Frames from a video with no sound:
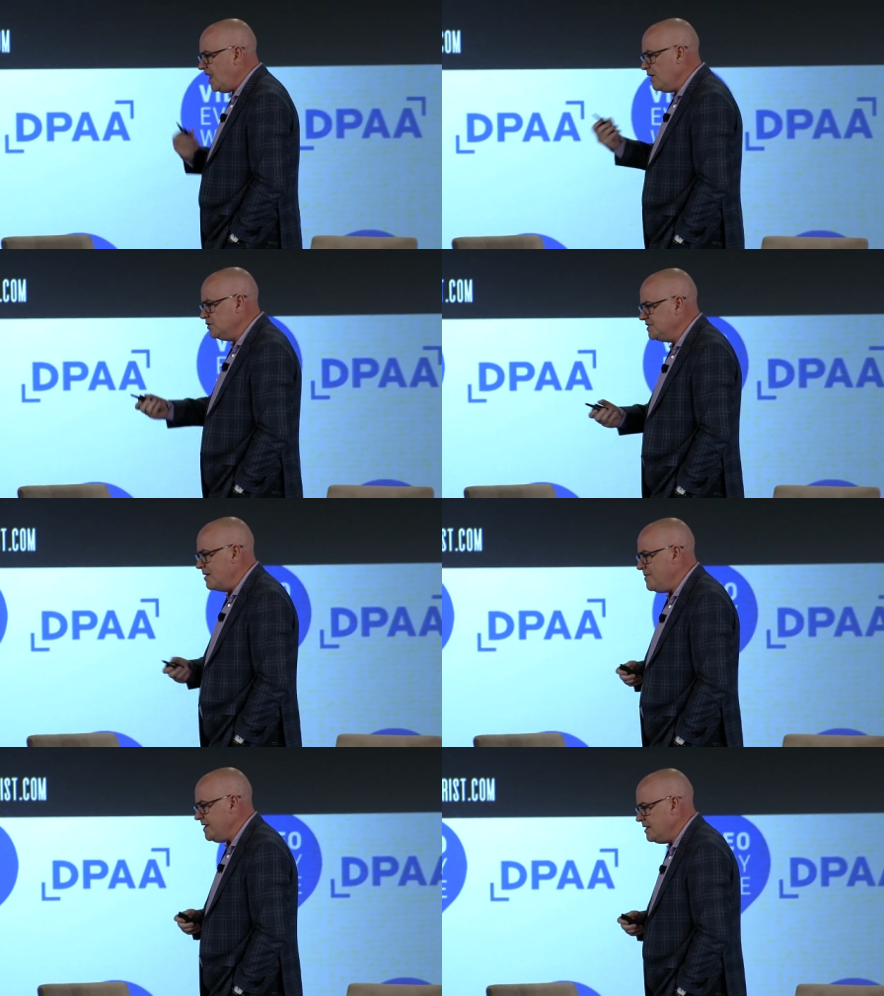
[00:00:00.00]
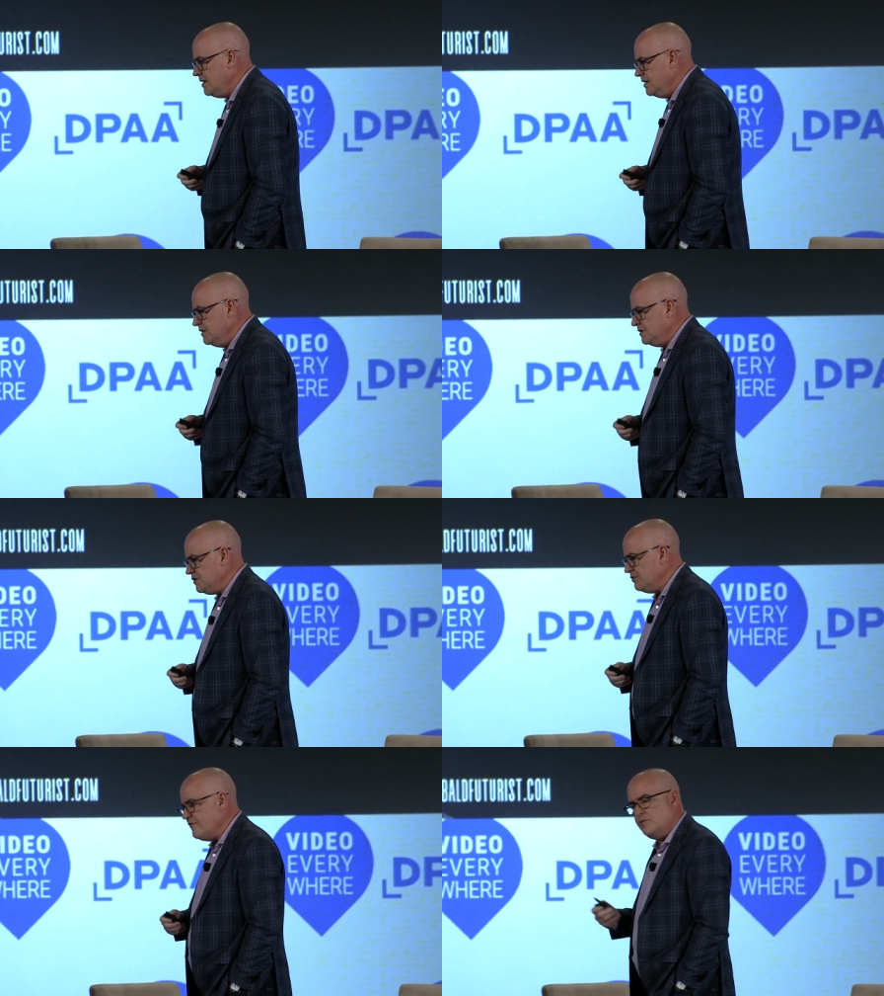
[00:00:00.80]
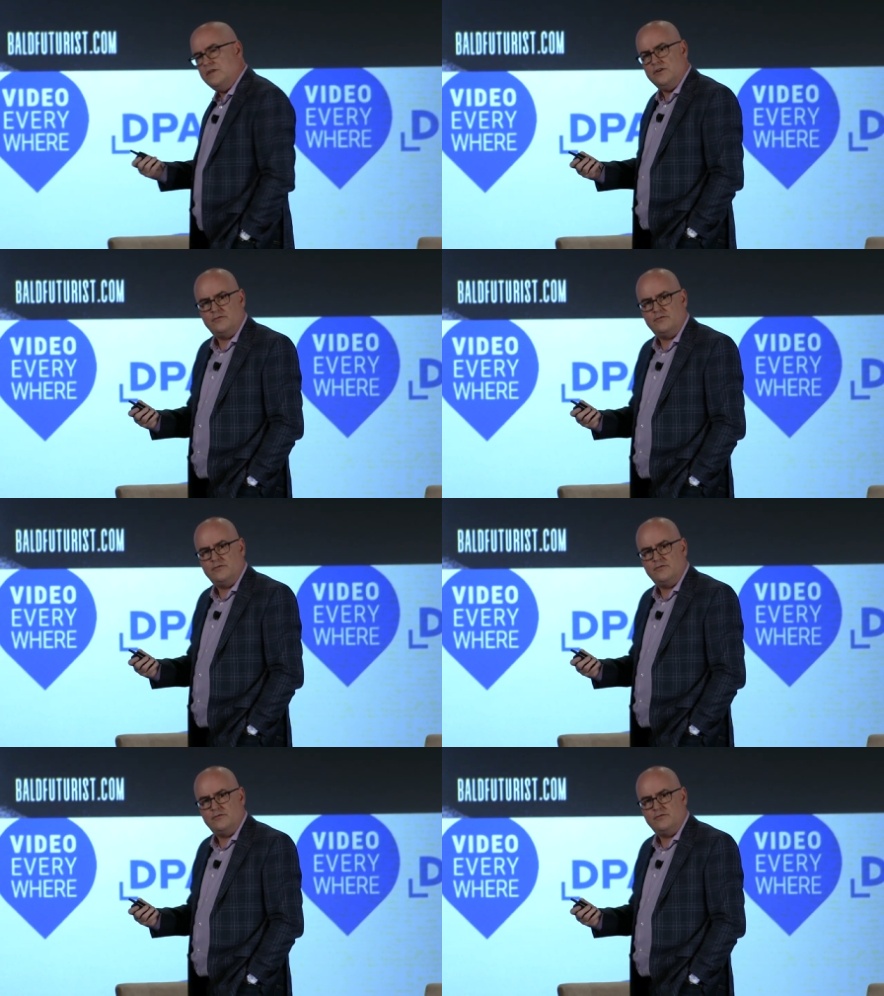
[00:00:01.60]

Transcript: And what does that mean to everybody in this